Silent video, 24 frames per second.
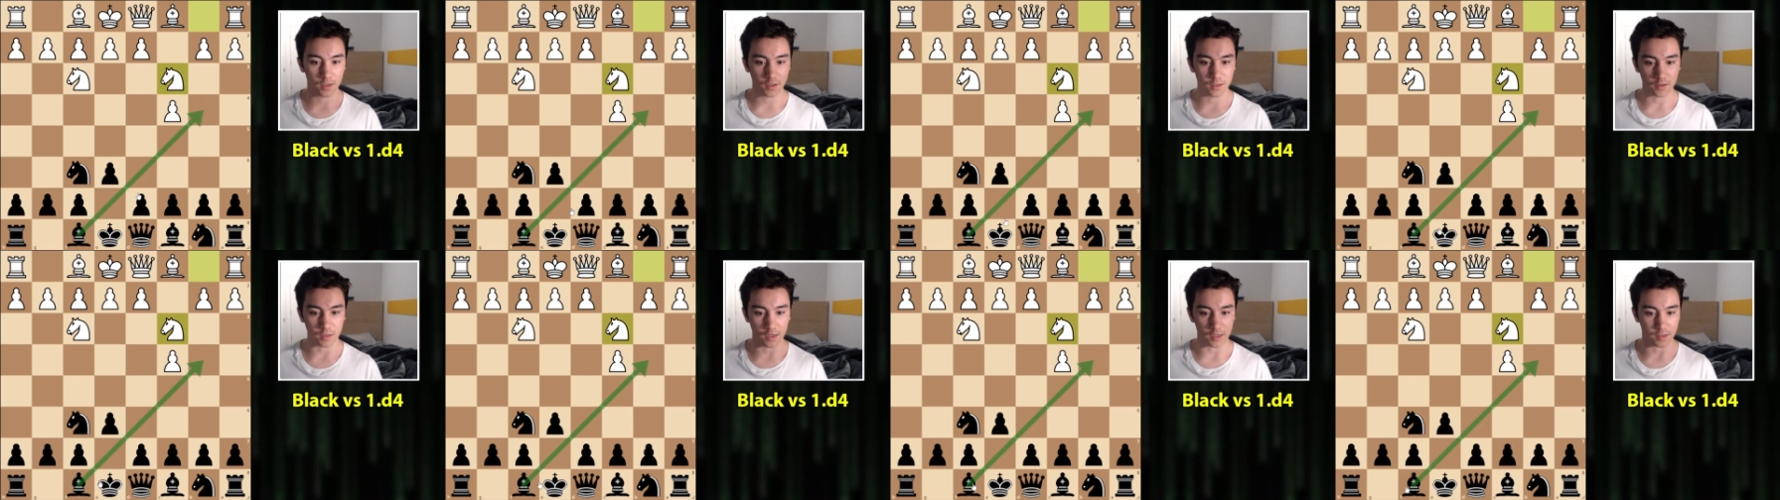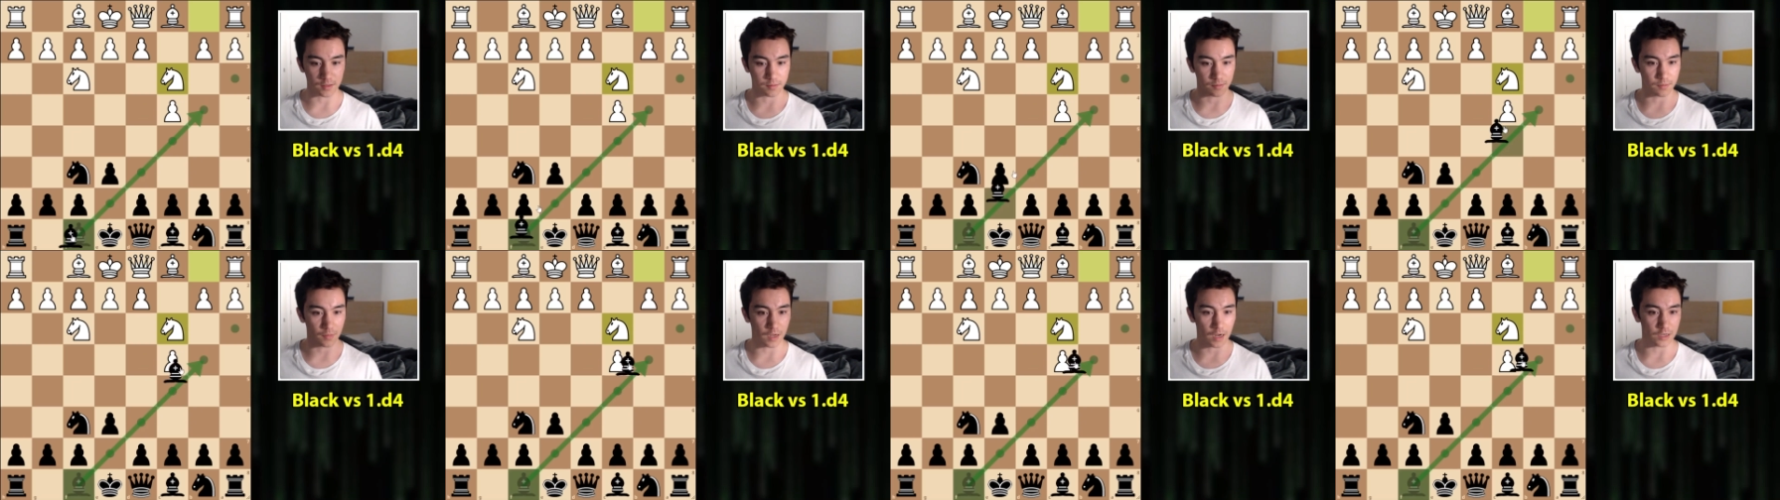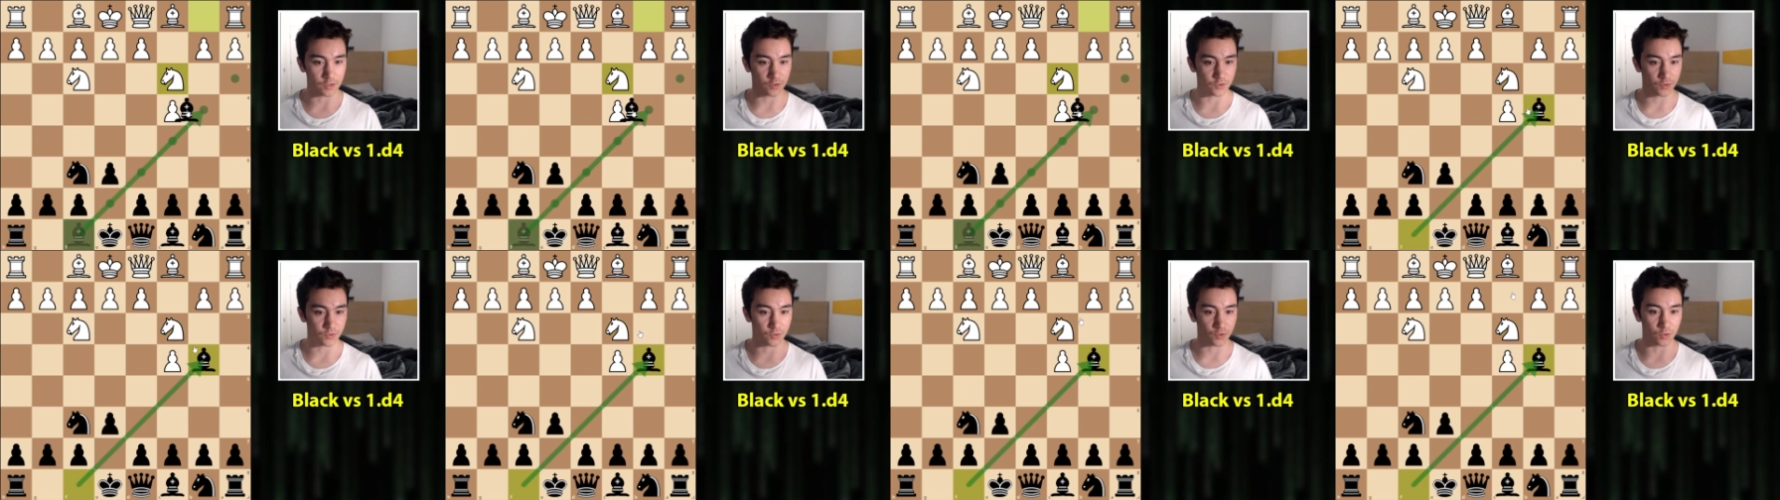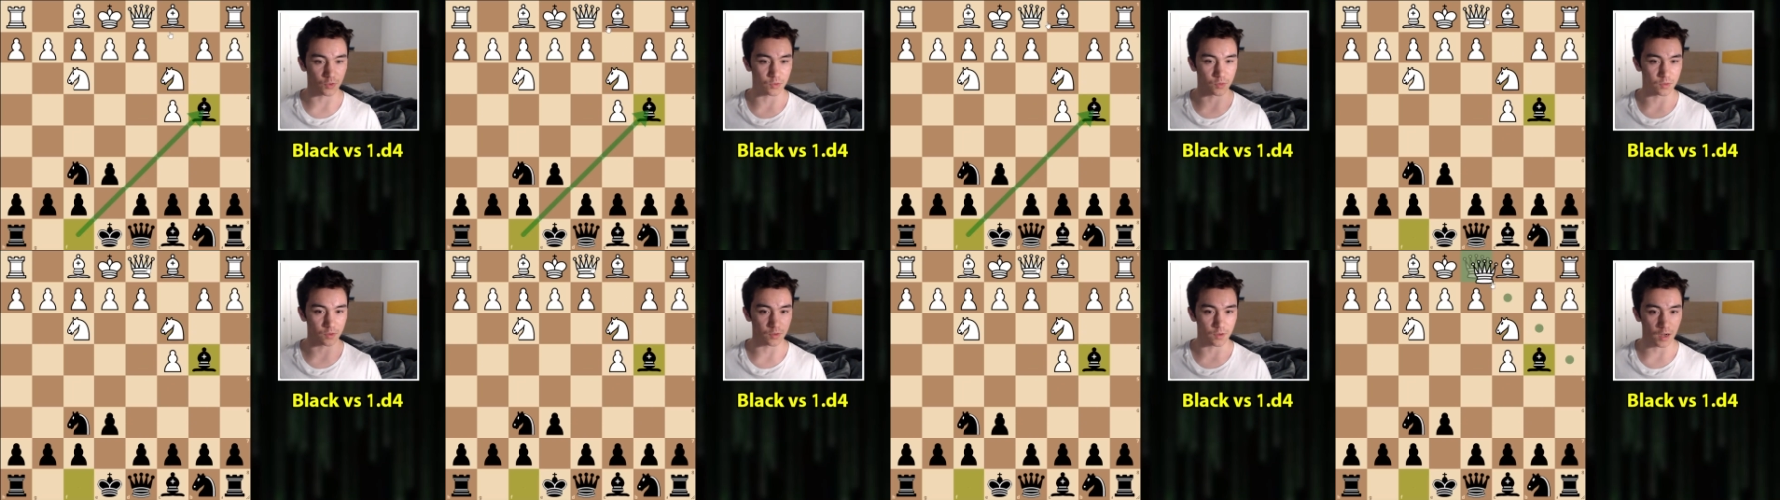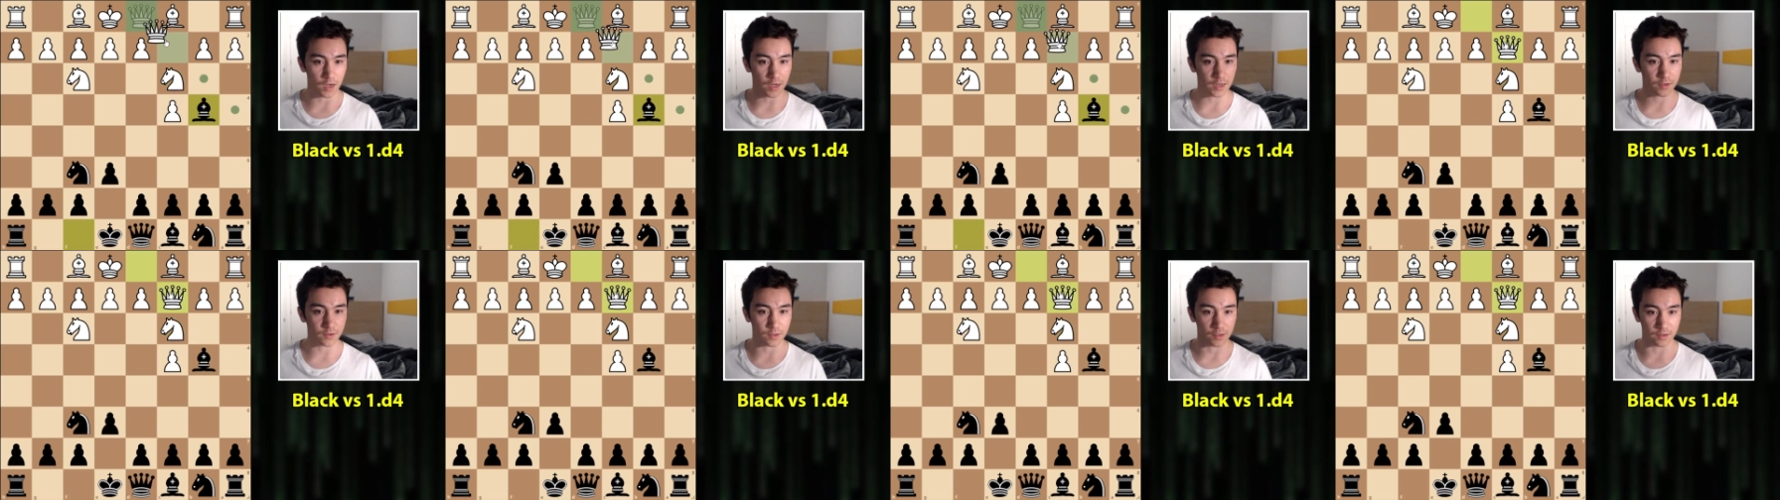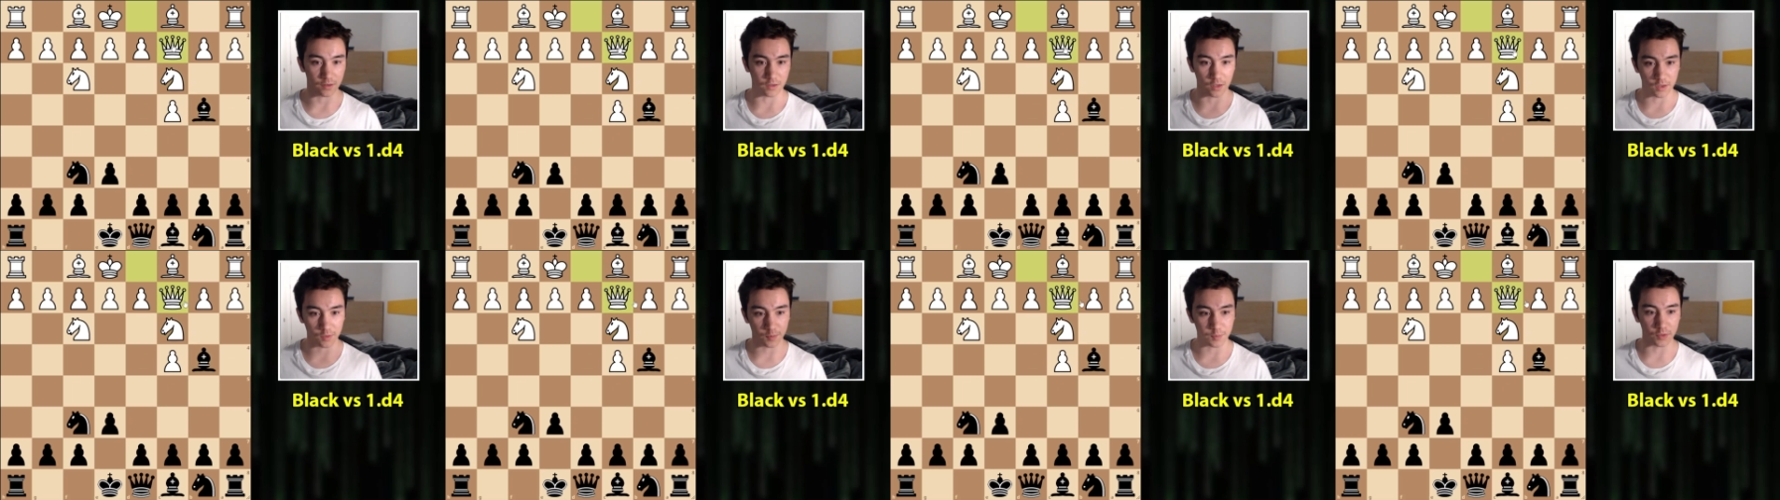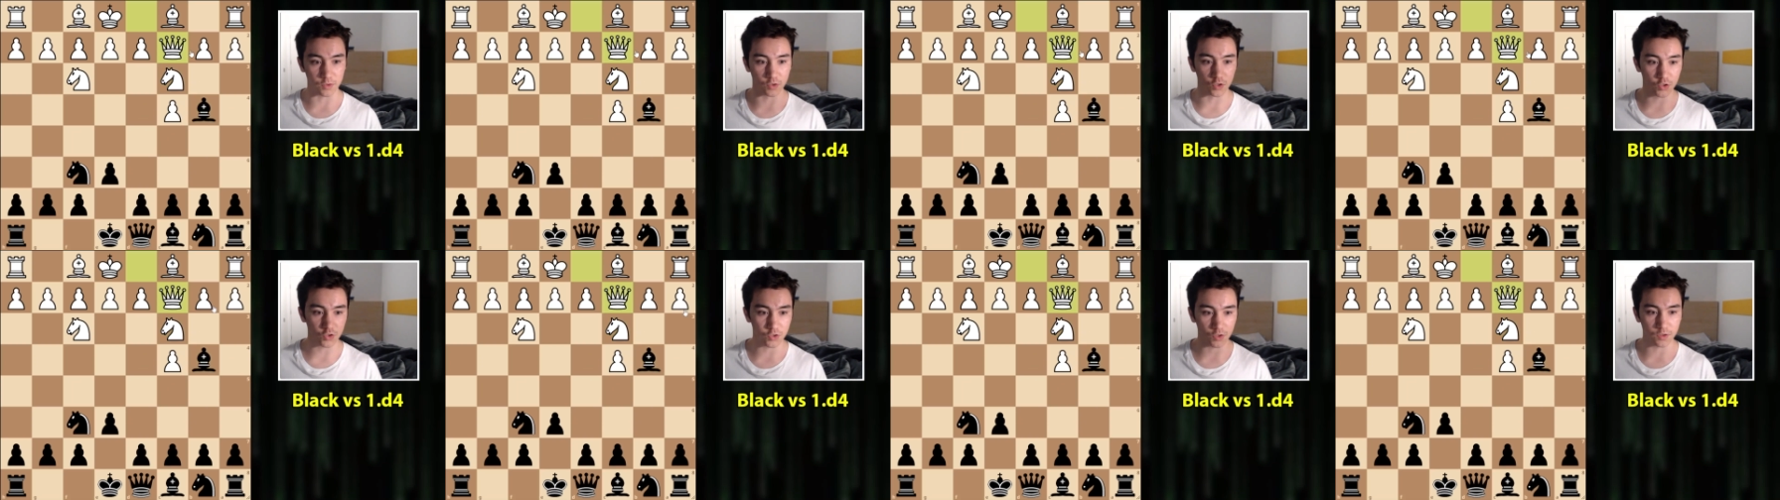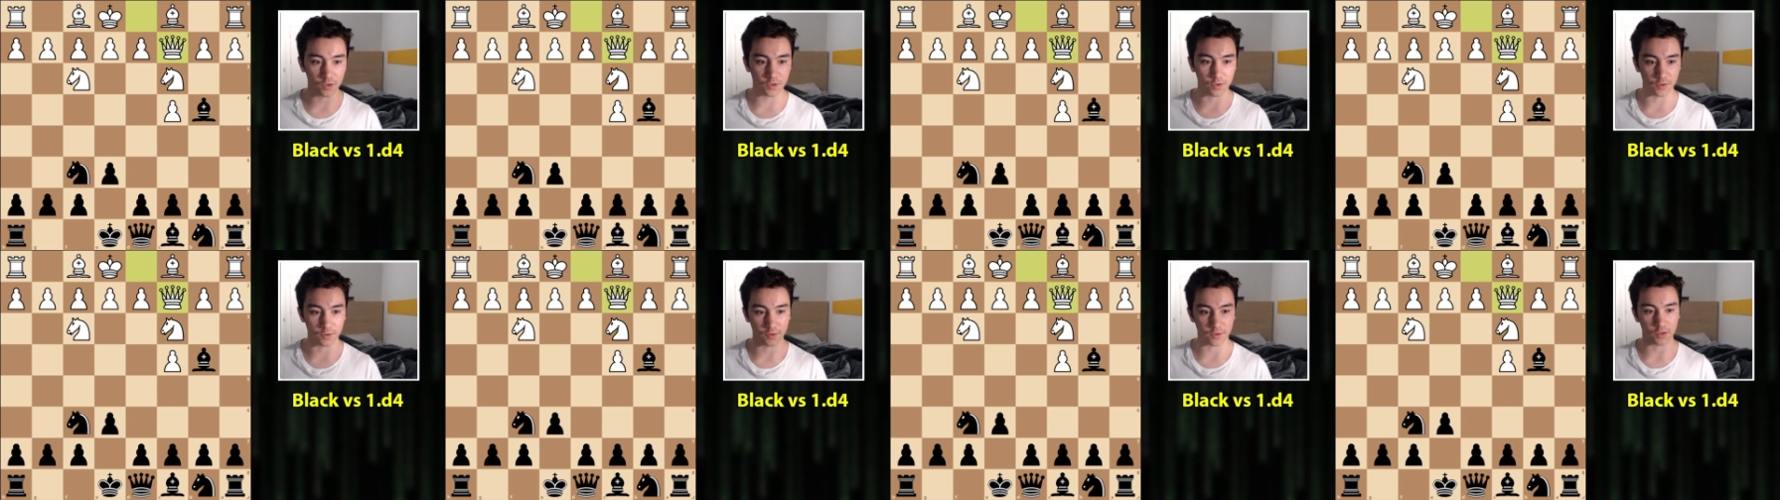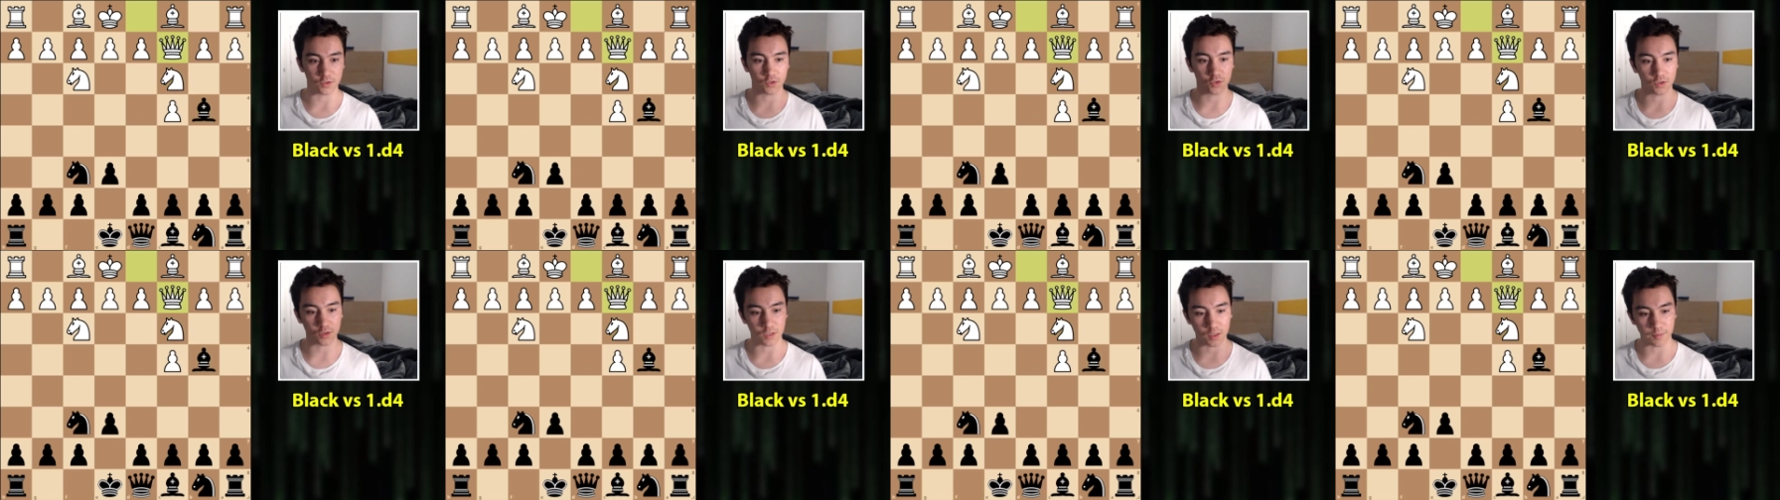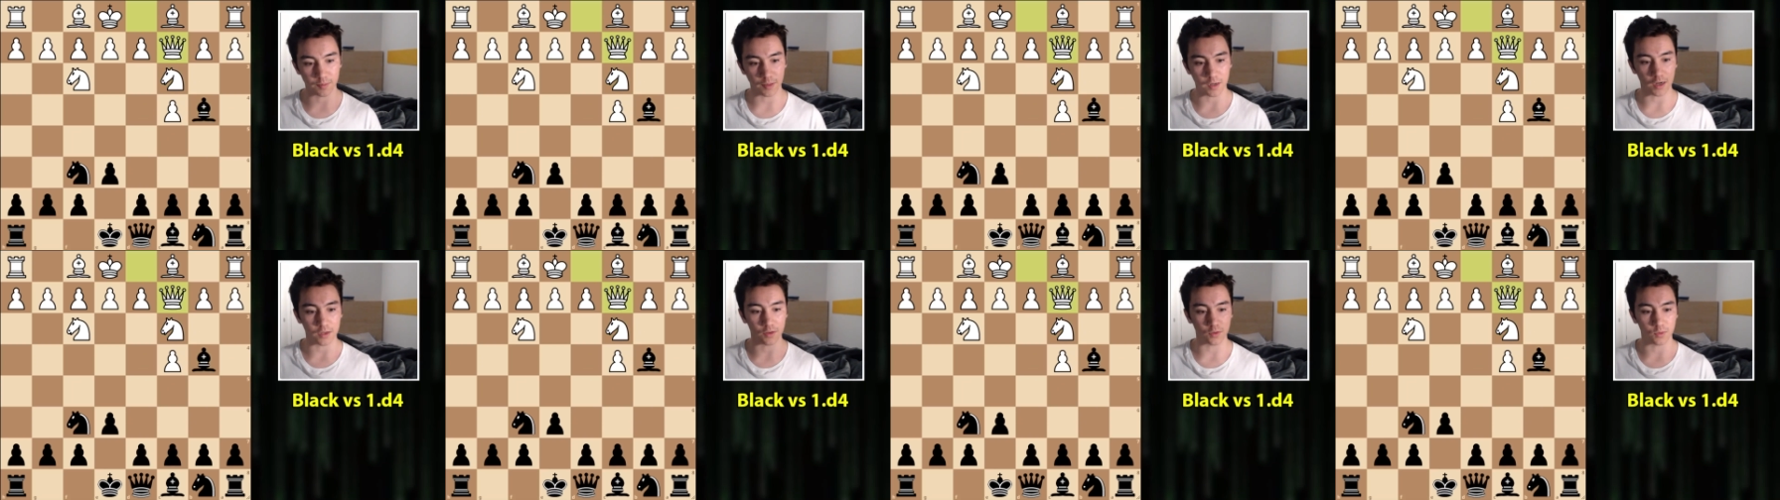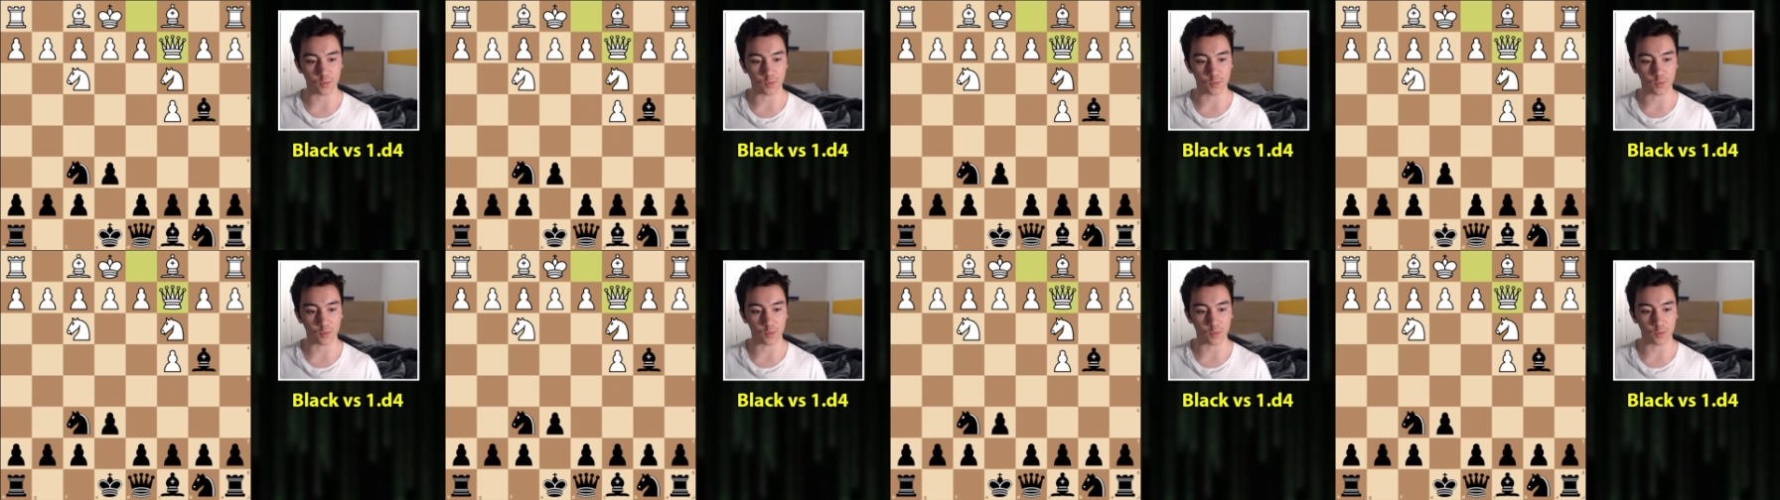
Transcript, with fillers: like I just don't like. Like these positions are essentially, by the